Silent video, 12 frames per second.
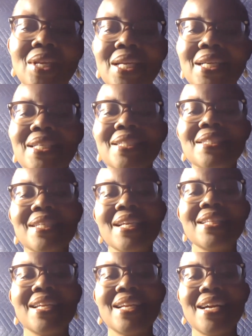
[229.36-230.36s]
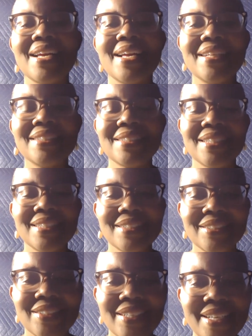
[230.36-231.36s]
He's saying that our
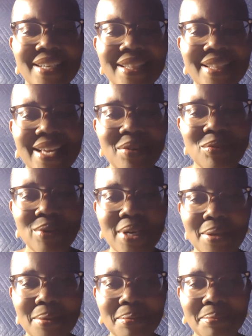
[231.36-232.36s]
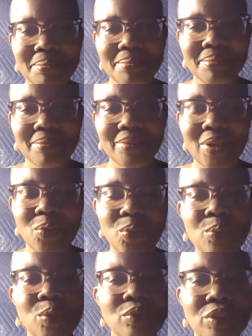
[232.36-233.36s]
ancestors are in that realm that we
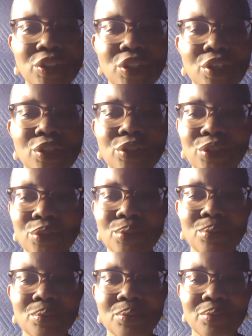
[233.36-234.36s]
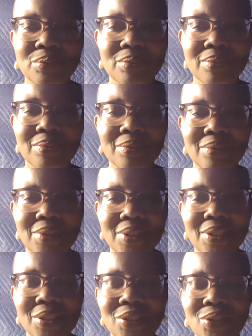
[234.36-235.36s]
will return to.
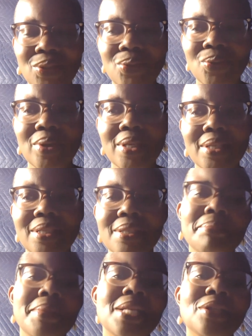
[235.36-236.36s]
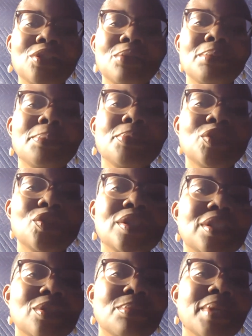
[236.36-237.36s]
So Malidoma Patrice
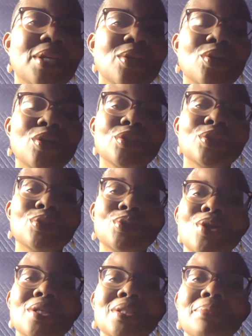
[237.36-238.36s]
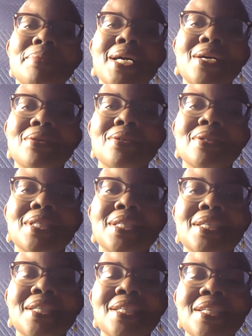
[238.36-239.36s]
Some also talked about
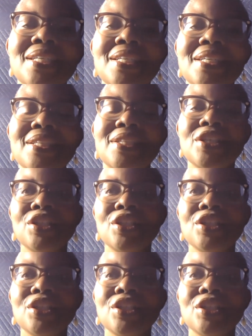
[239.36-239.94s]
the